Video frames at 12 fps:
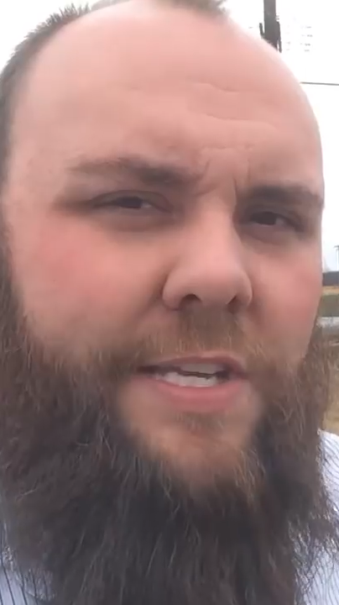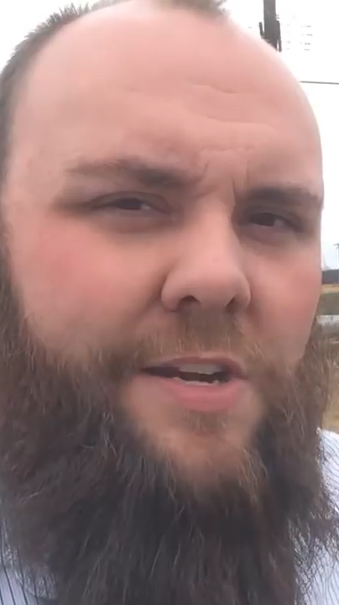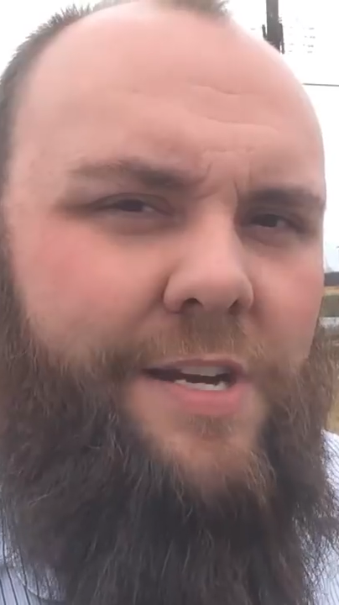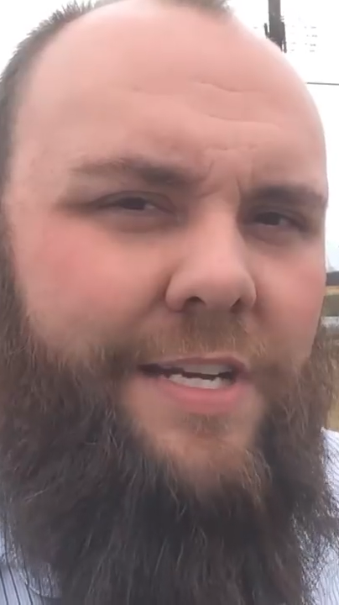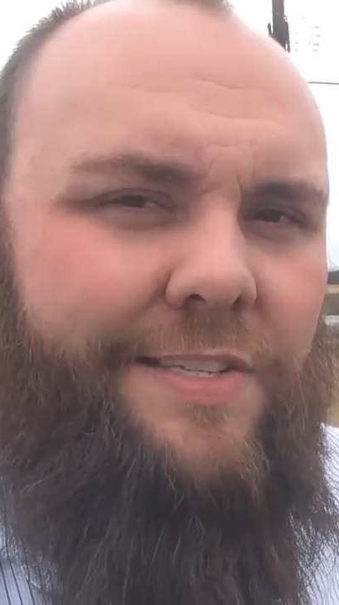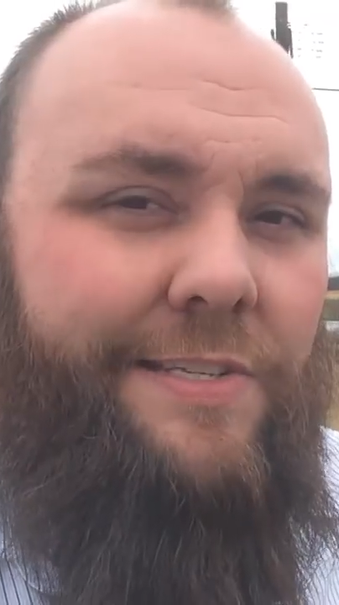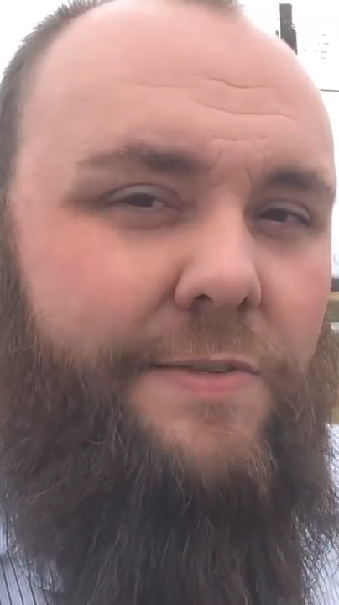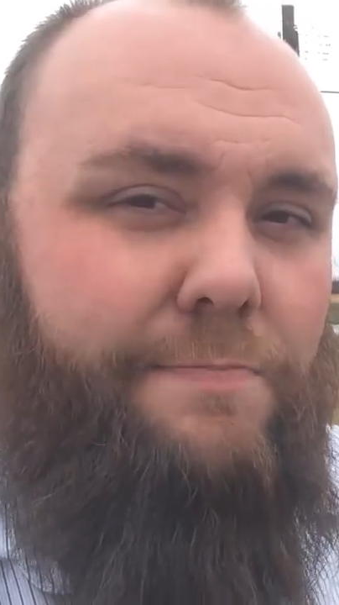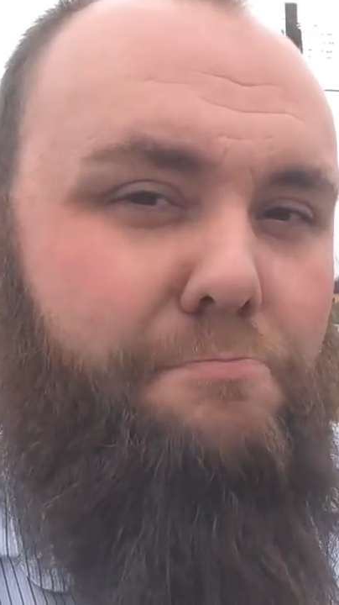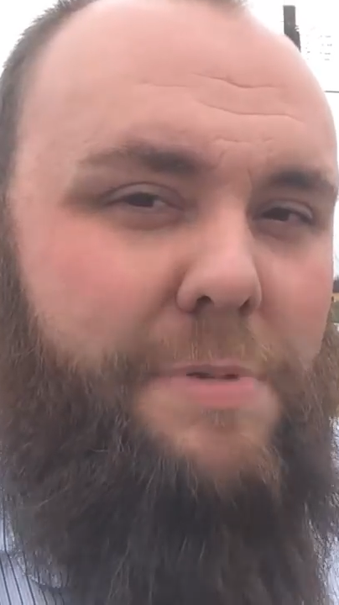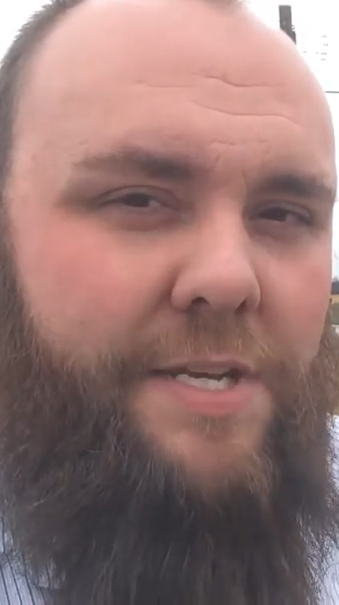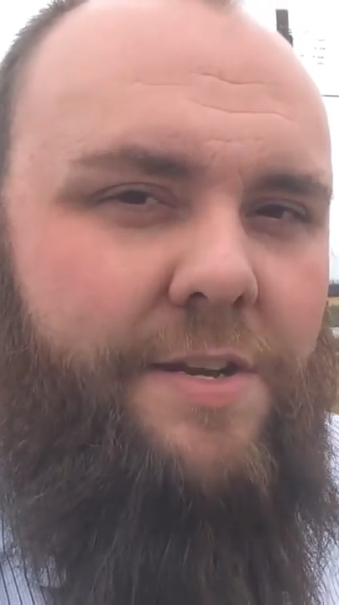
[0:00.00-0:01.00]
area since
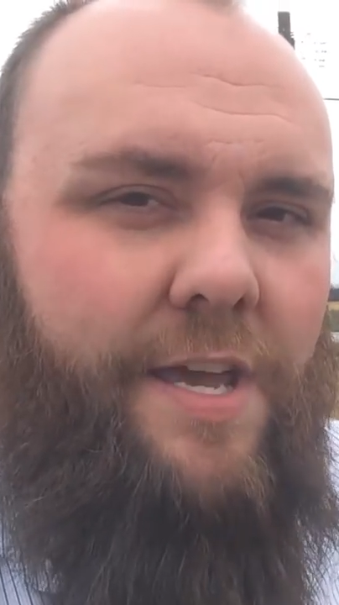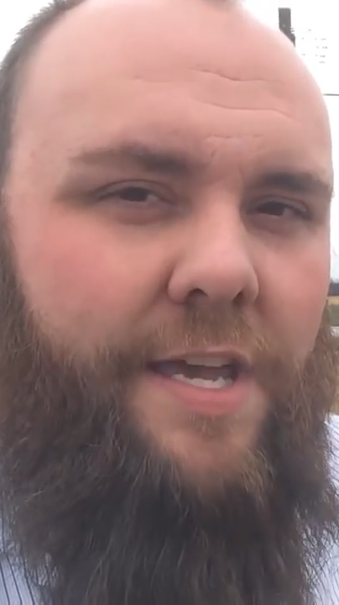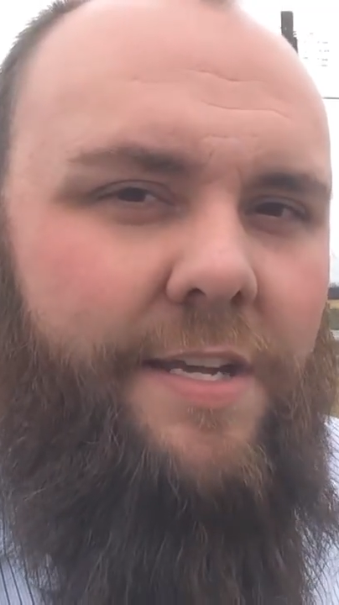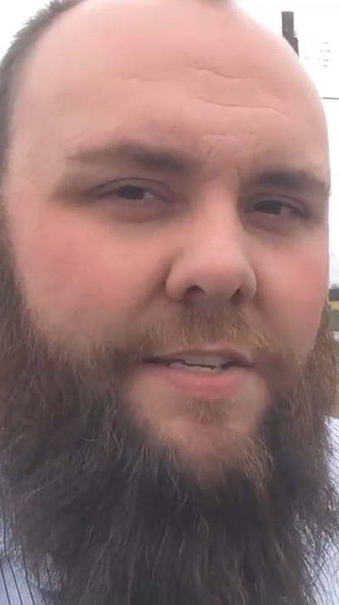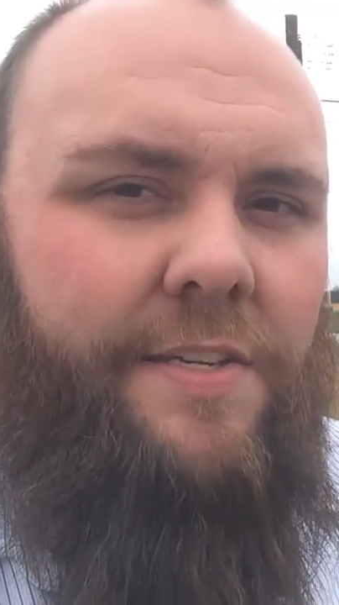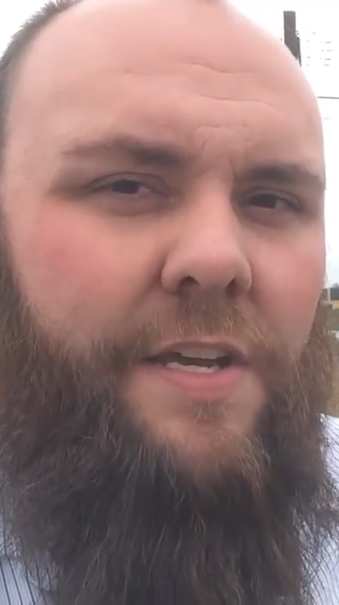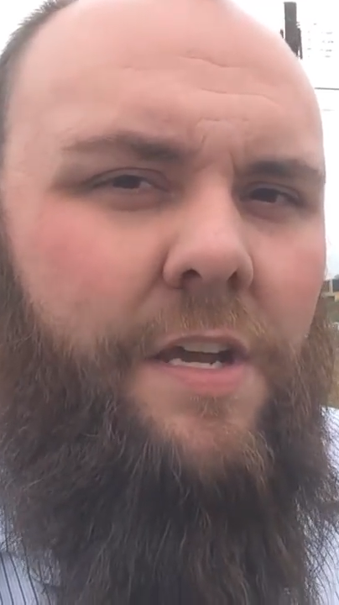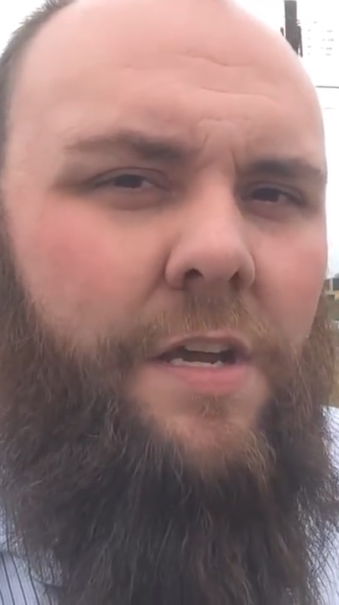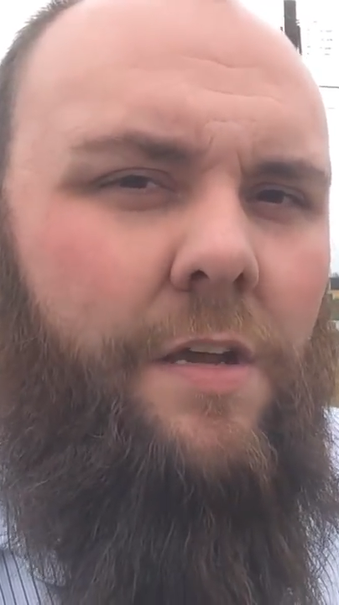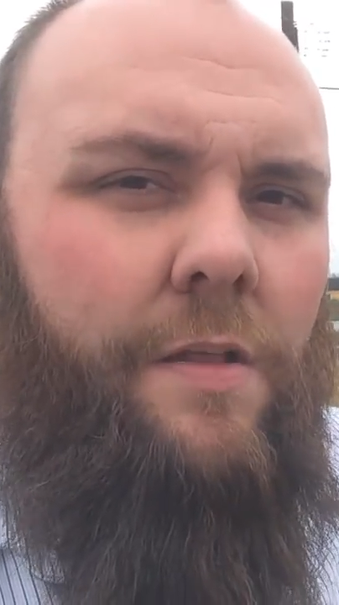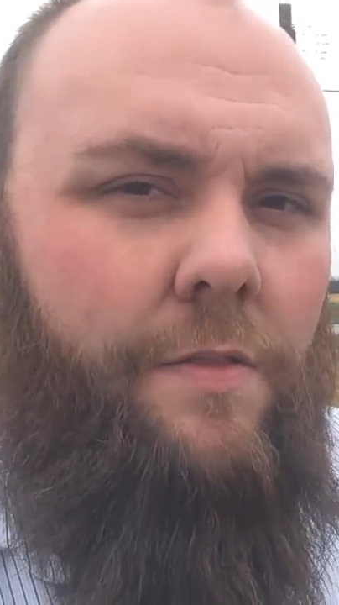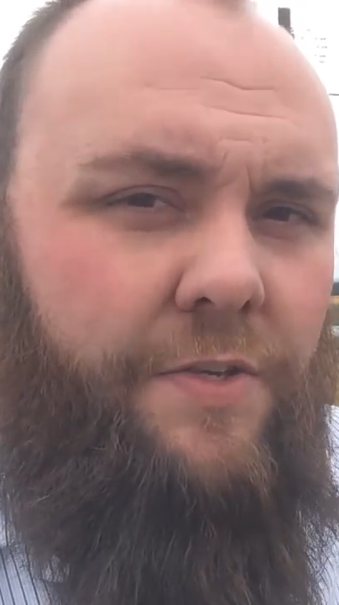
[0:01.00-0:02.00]
midnight
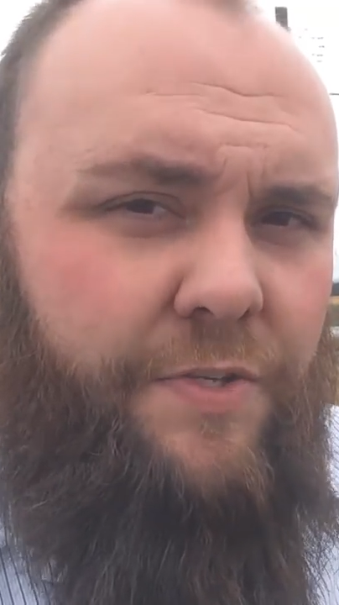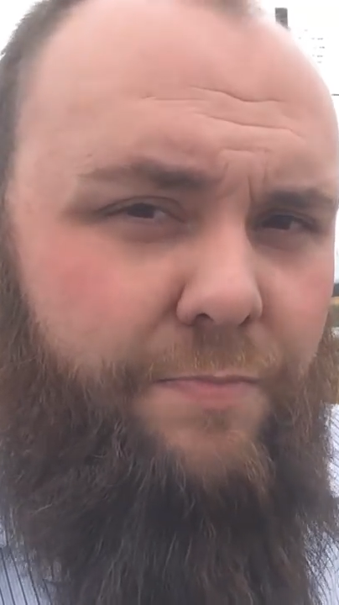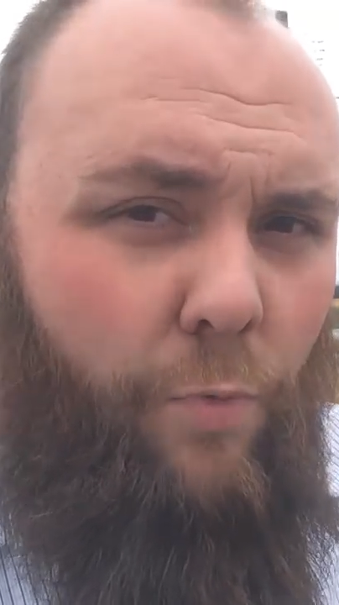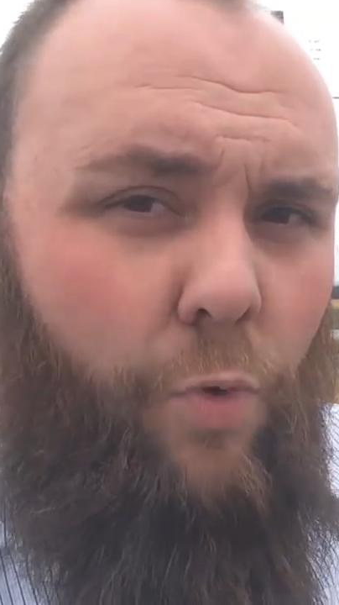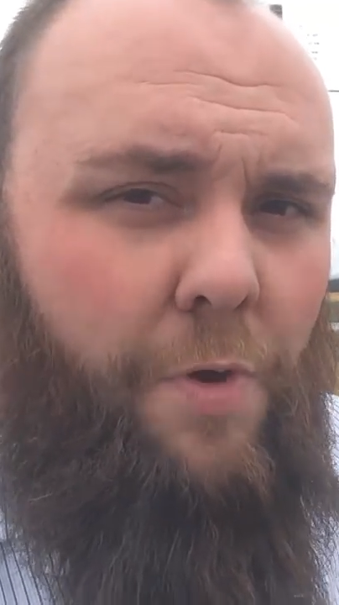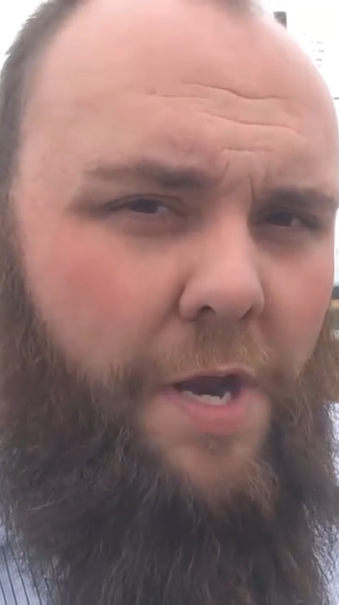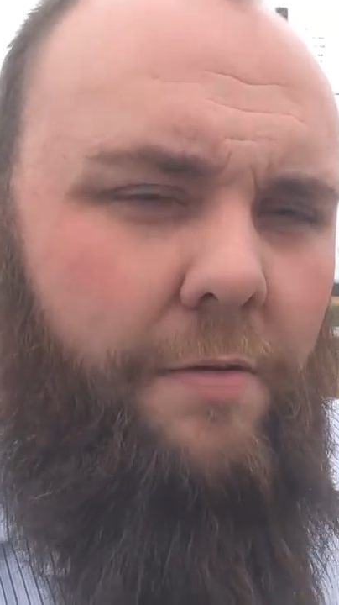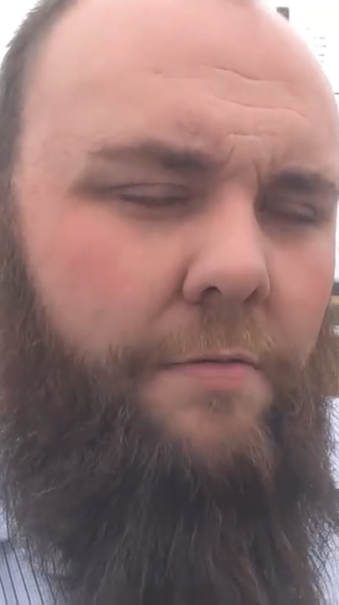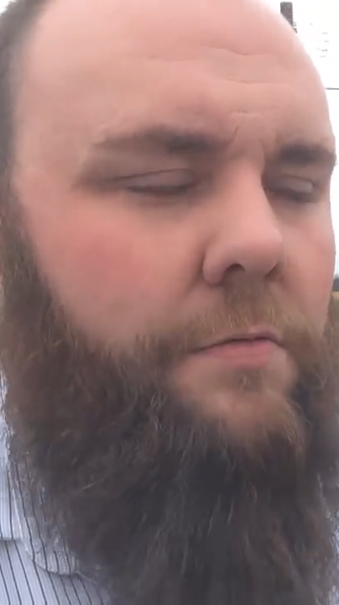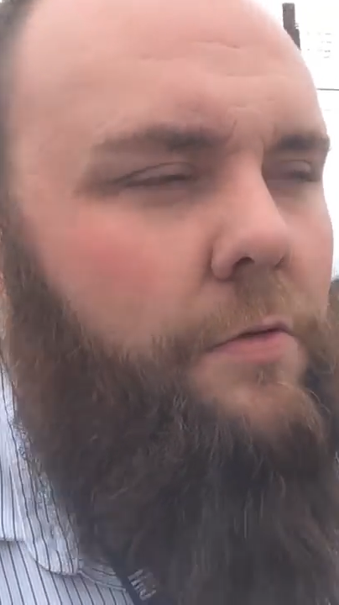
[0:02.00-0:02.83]
this morning,